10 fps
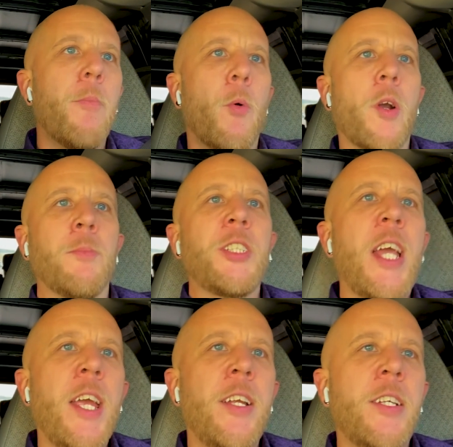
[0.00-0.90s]
But what I'm
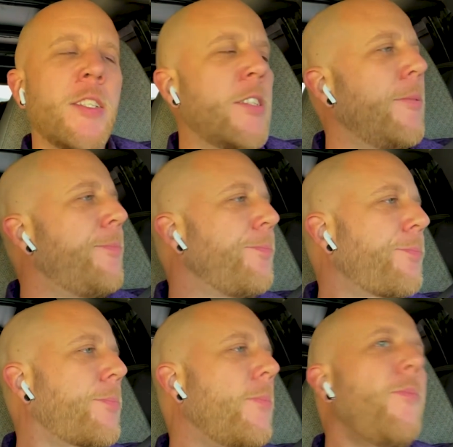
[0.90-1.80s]
saying is,
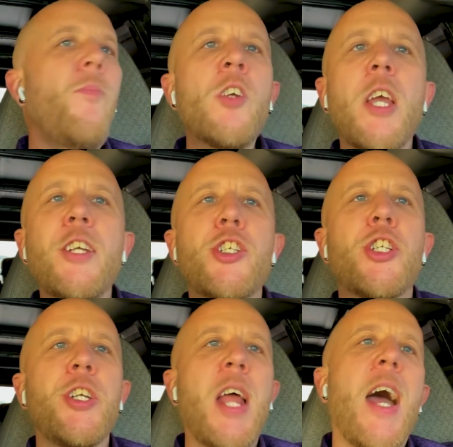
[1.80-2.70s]
it
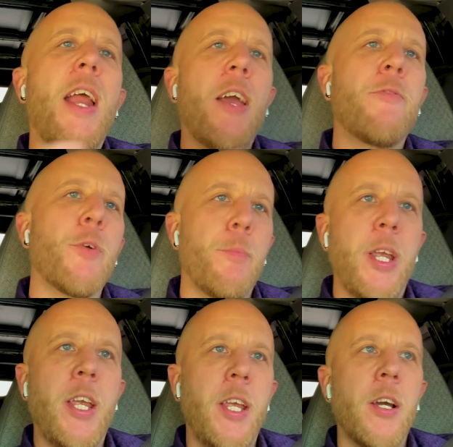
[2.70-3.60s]
should not ever
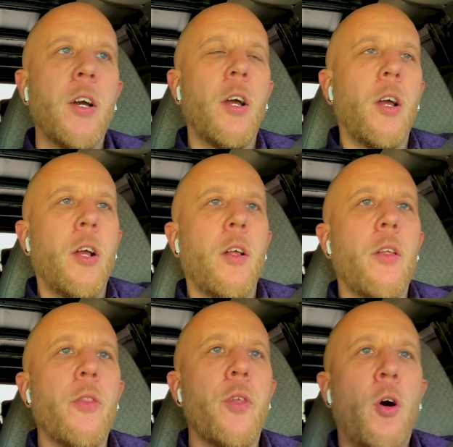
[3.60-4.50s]
be
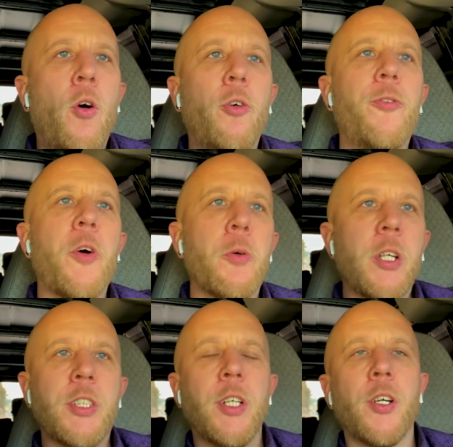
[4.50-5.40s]
the whole
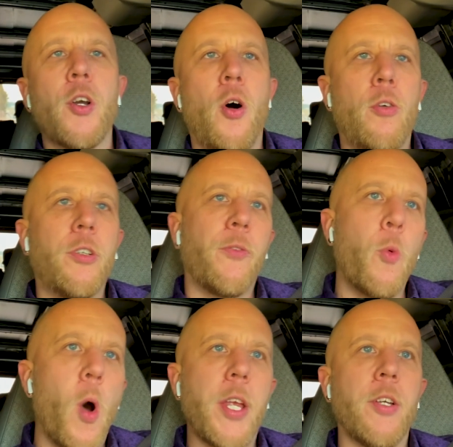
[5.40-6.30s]
focus and goal of
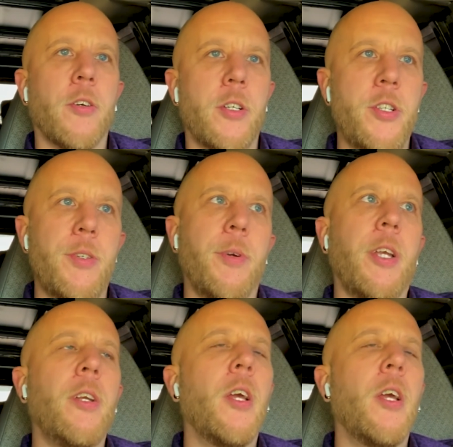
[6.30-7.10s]
what you're doing.